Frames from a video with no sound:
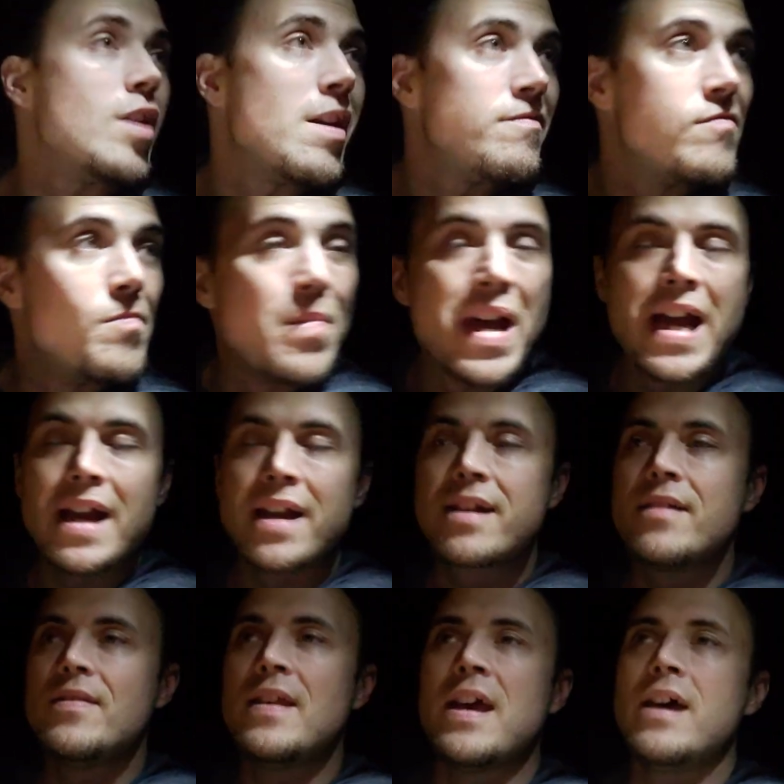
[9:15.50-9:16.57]
driving back
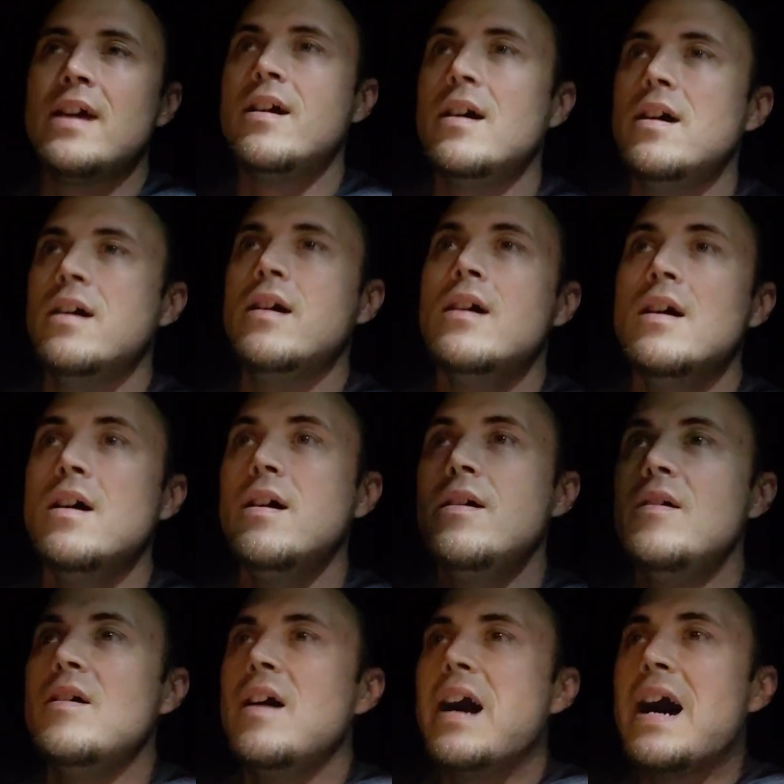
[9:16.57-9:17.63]
that
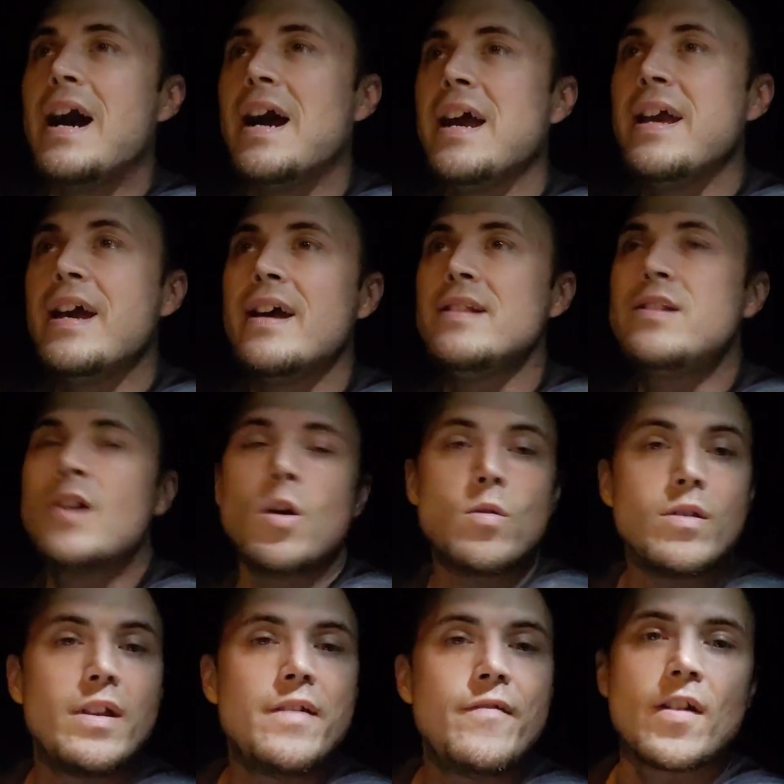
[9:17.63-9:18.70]
I had
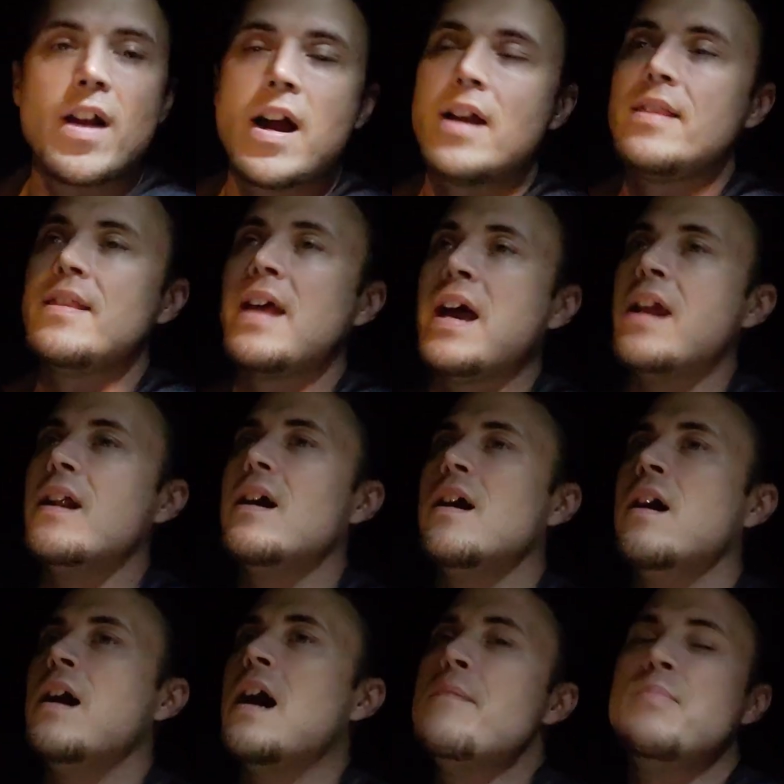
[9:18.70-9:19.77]
totally forgotten that
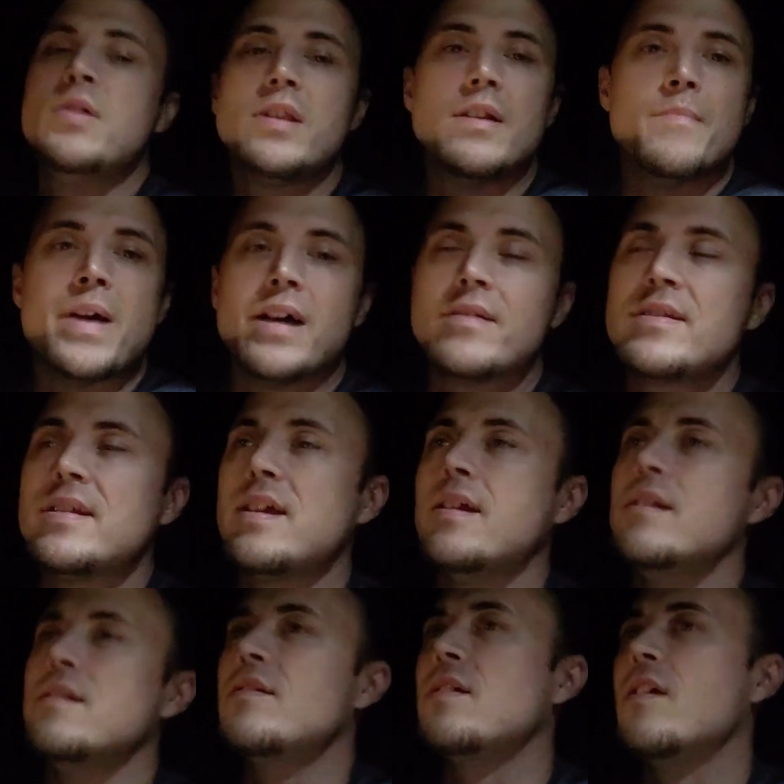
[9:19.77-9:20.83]
I put the mounts
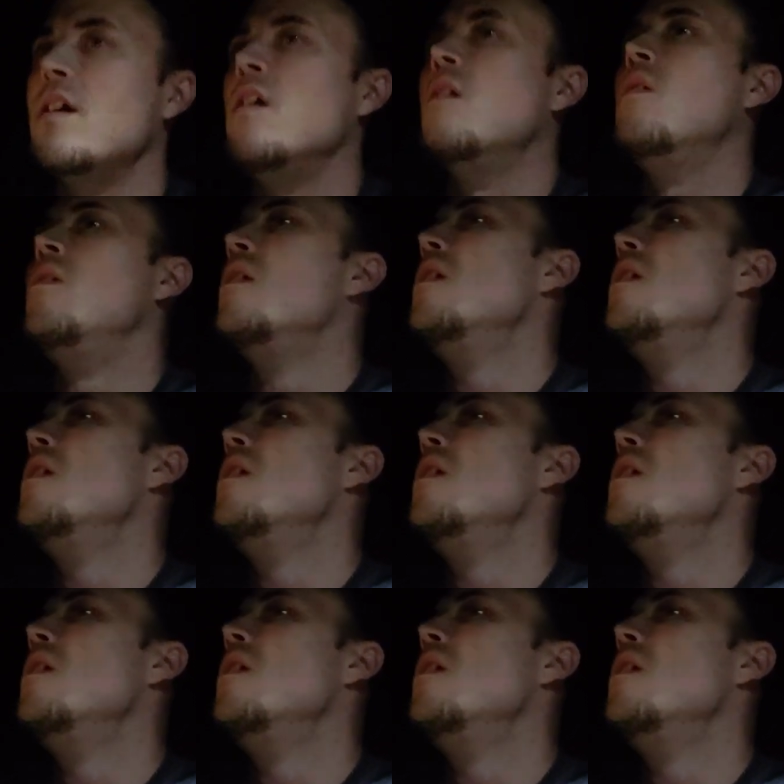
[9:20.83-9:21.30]
in. So